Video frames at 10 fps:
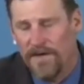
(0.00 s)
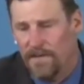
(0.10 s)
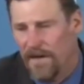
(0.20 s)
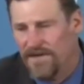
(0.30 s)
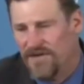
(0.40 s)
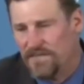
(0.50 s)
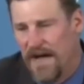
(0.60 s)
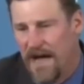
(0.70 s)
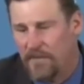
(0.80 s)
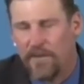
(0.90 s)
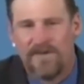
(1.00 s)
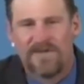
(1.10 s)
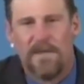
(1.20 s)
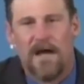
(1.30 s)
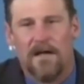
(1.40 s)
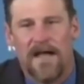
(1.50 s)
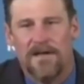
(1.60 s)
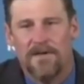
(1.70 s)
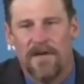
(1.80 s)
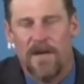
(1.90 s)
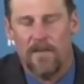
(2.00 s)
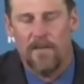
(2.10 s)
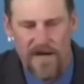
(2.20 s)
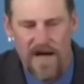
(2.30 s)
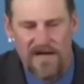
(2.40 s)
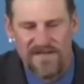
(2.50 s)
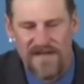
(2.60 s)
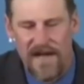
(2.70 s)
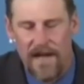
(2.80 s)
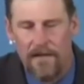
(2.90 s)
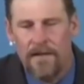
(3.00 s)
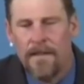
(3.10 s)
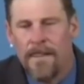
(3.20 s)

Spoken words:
you punch us back, we're going to smile at you, and when you knock us down,